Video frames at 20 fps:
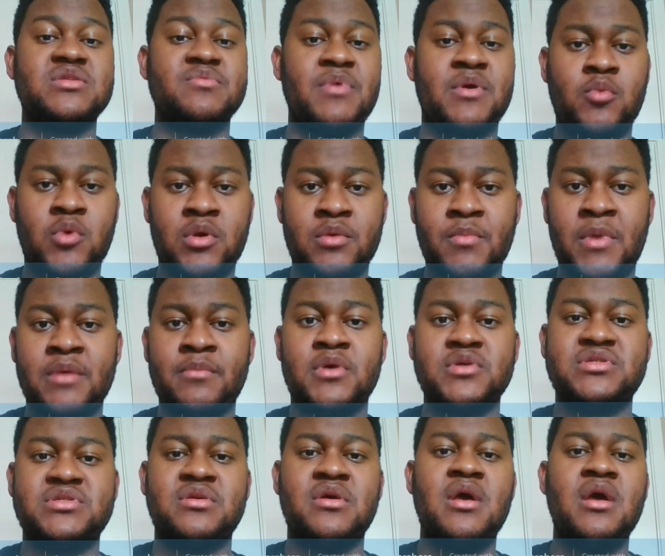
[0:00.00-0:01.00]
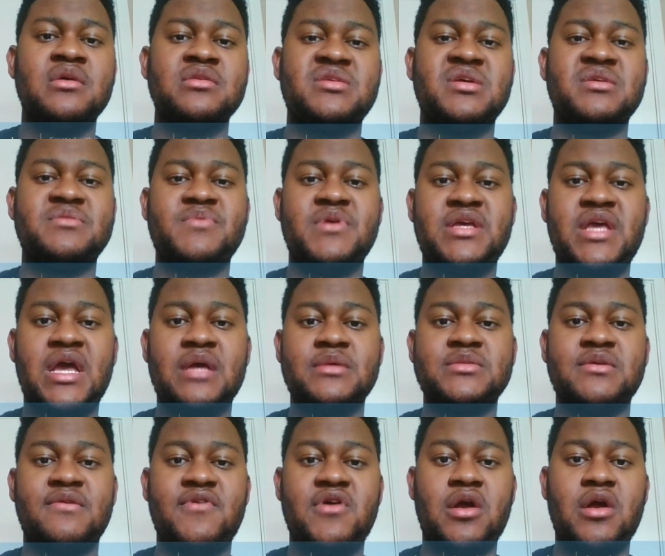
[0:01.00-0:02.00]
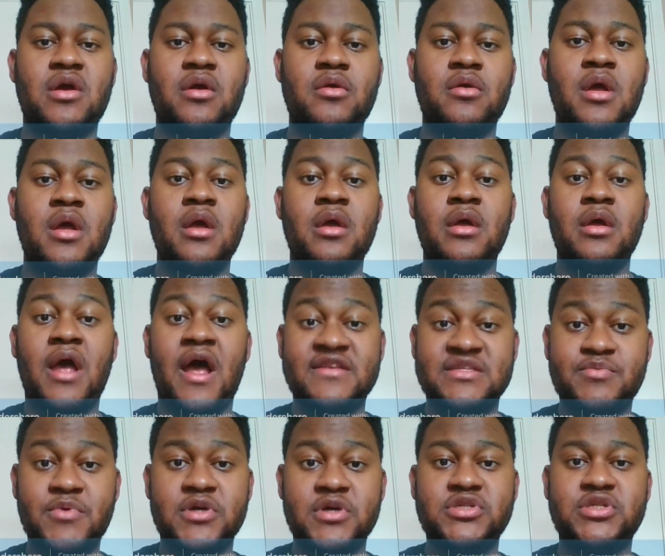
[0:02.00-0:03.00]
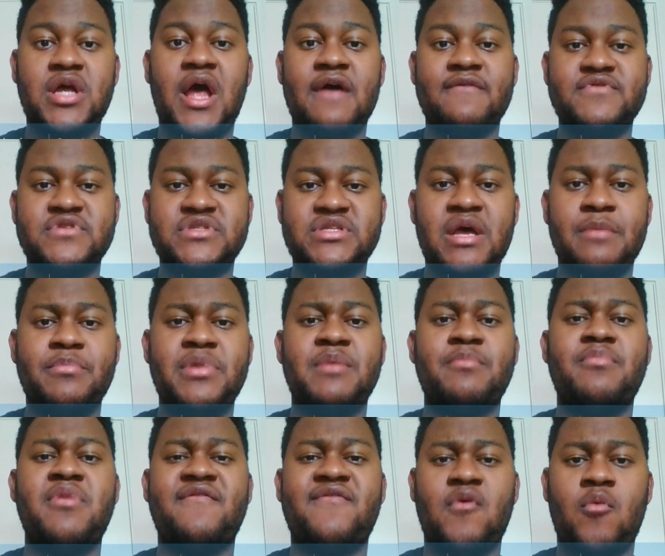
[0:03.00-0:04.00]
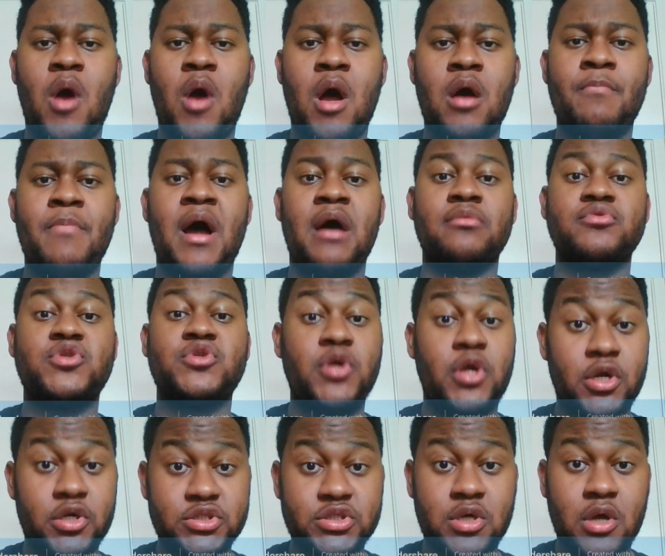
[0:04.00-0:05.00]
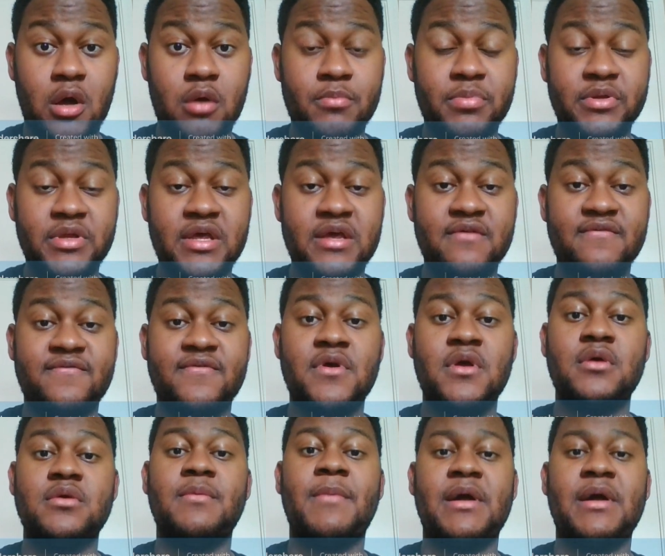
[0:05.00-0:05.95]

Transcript: It's been one of my most anticipated games of the year especially obviously I beat Breath of Wild about two years ago, I believe.